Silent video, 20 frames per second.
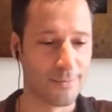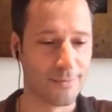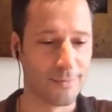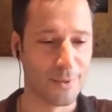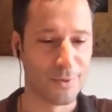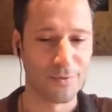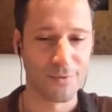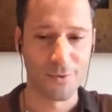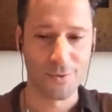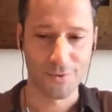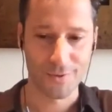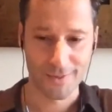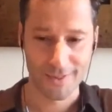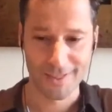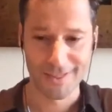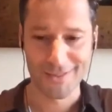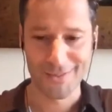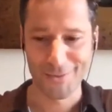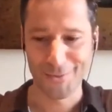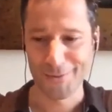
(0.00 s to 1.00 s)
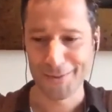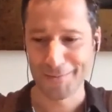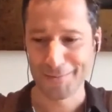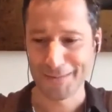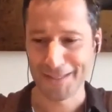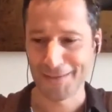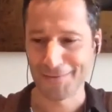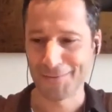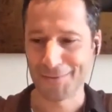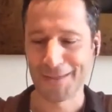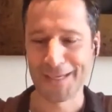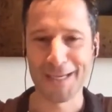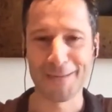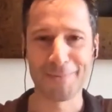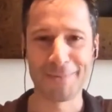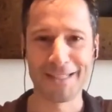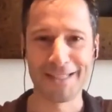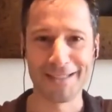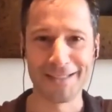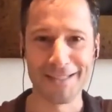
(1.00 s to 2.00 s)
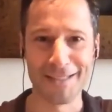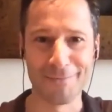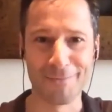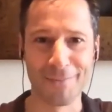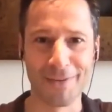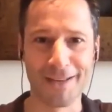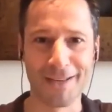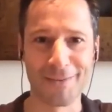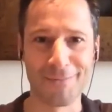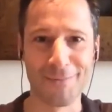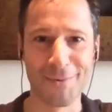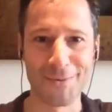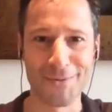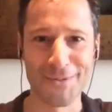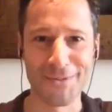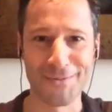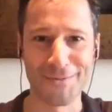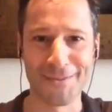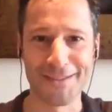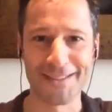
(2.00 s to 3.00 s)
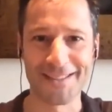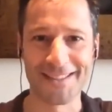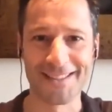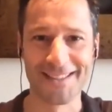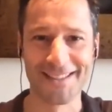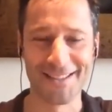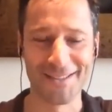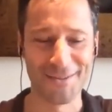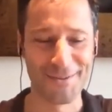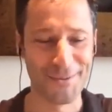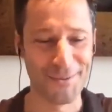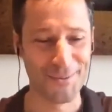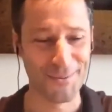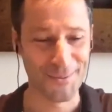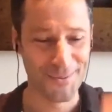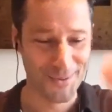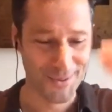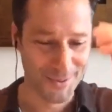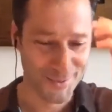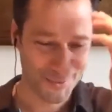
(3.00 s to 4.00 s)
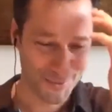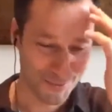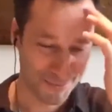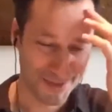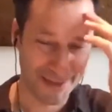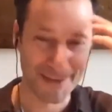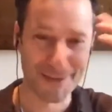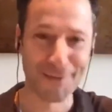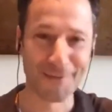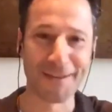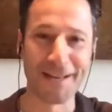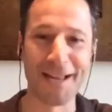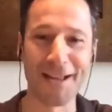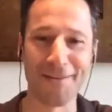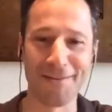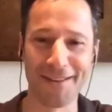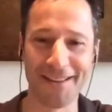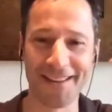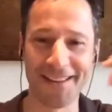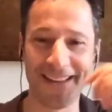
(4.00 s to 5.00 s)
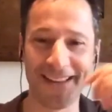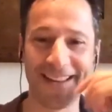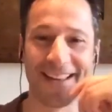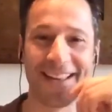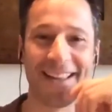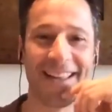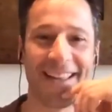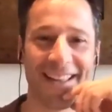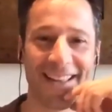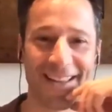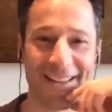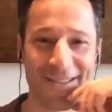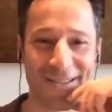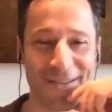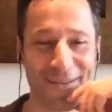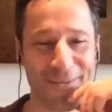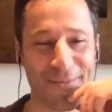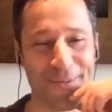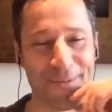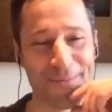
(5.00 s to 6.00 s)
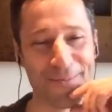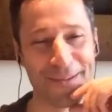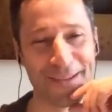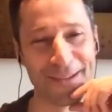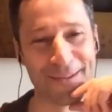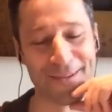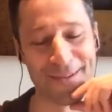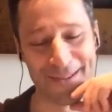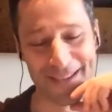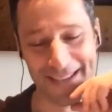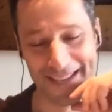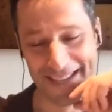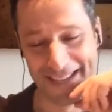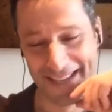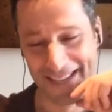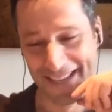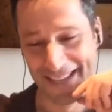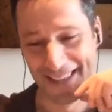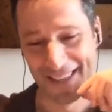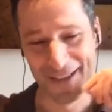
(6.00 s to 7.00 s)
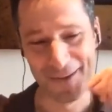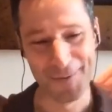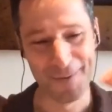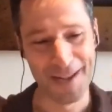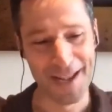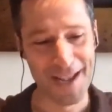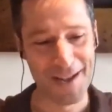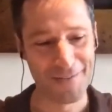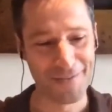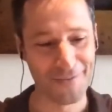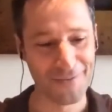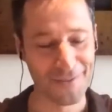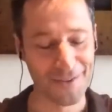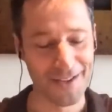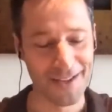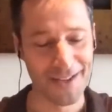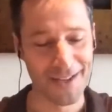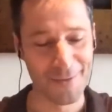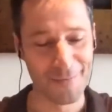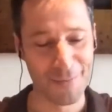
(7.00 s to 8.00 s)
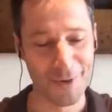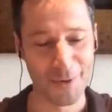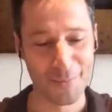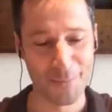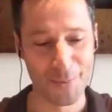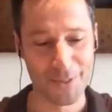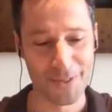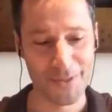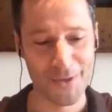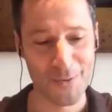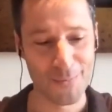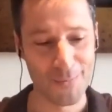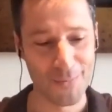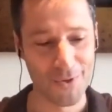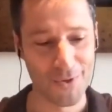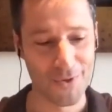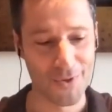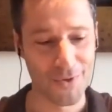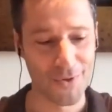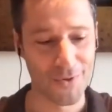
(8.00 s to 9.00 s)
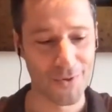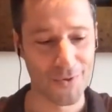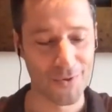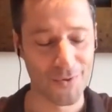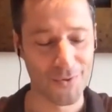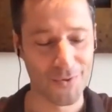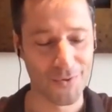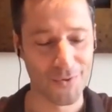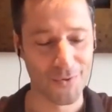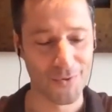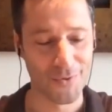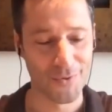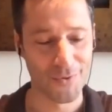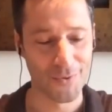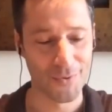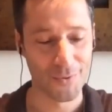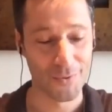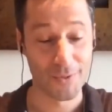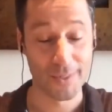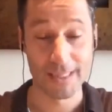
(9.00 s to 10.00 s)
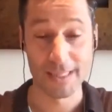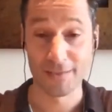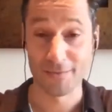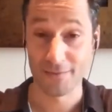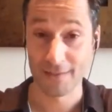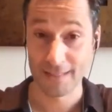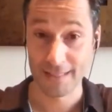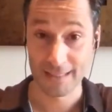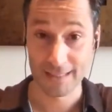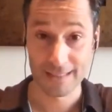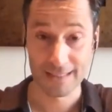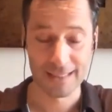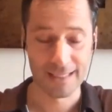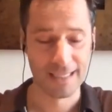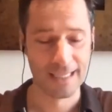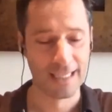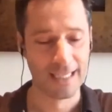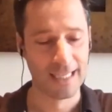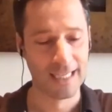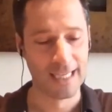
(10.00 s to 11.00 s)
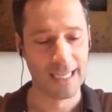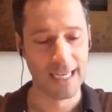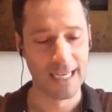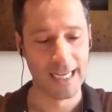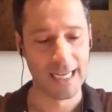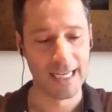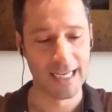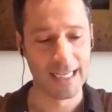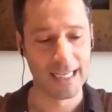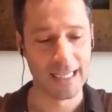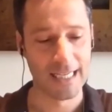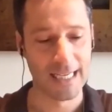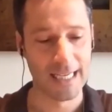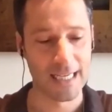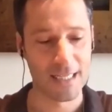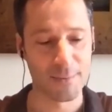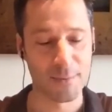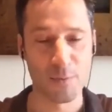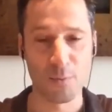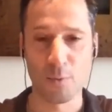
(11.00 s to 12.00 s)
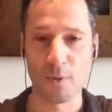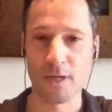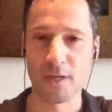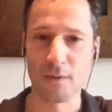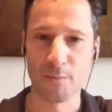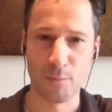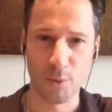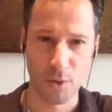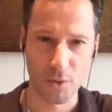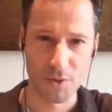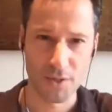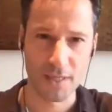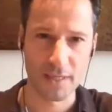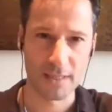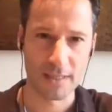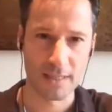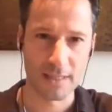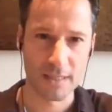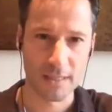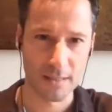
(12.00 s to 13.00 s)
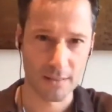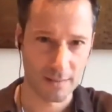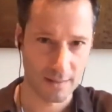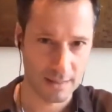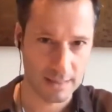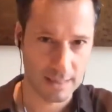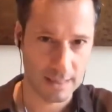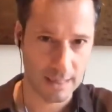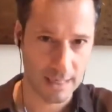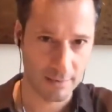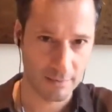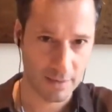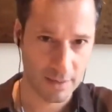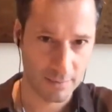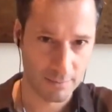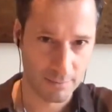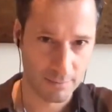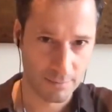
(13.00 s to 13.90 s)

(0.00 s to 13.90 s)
But of course, he sold himself to capitalism, like most of us who might not have a software background. Then we have Mark Briscombe, who also did physics, and he has been working blockchain since 2011.